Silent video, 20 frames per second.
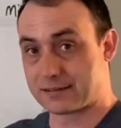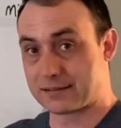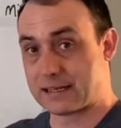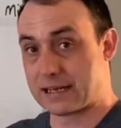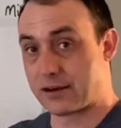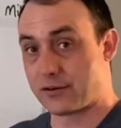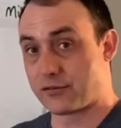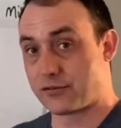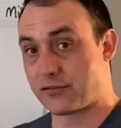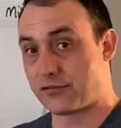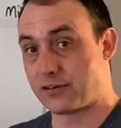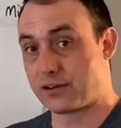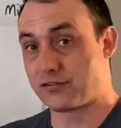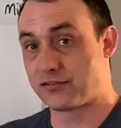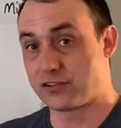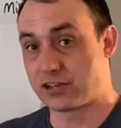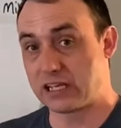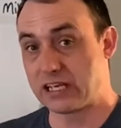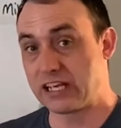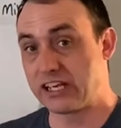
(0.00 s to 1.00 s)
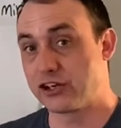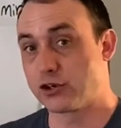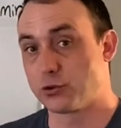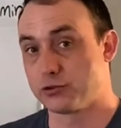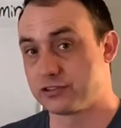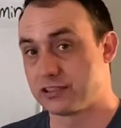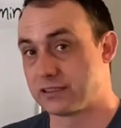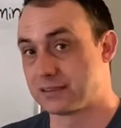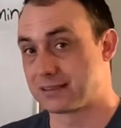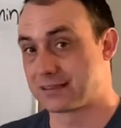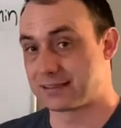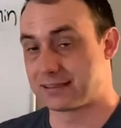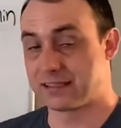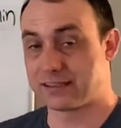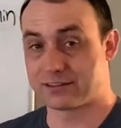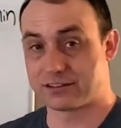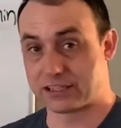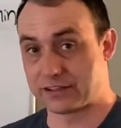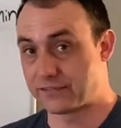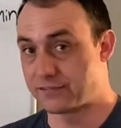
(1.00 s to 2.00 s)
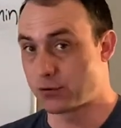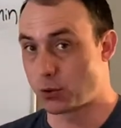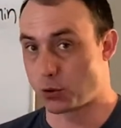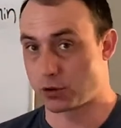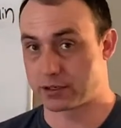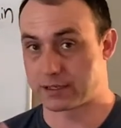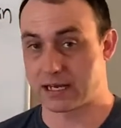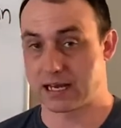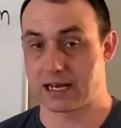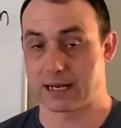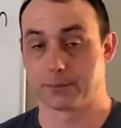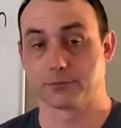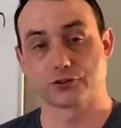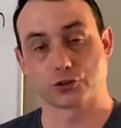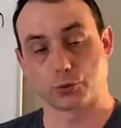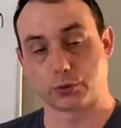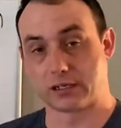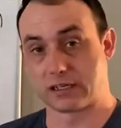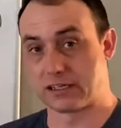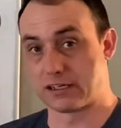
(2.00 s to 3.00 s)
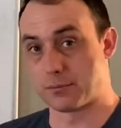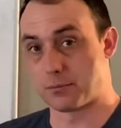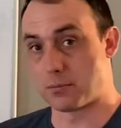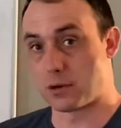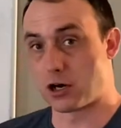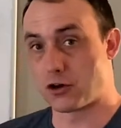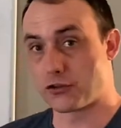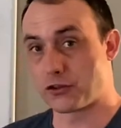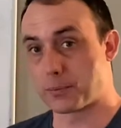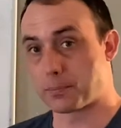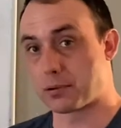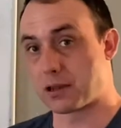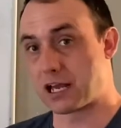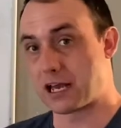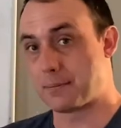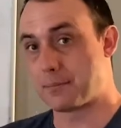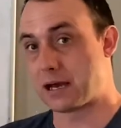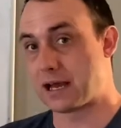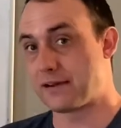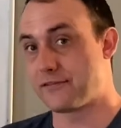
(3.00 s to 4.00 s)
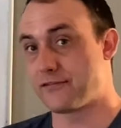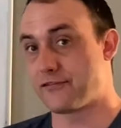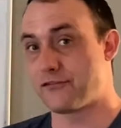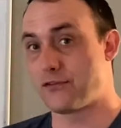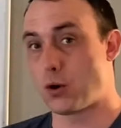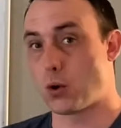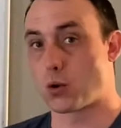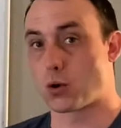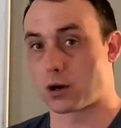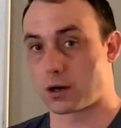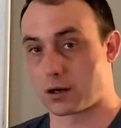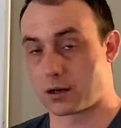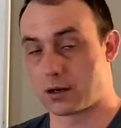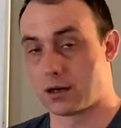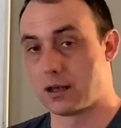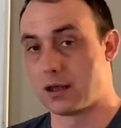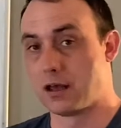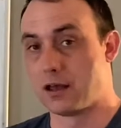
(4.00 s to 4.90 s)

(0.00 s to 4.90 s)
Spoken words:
Now 15 goes into 64 times, so we need to multiply by 4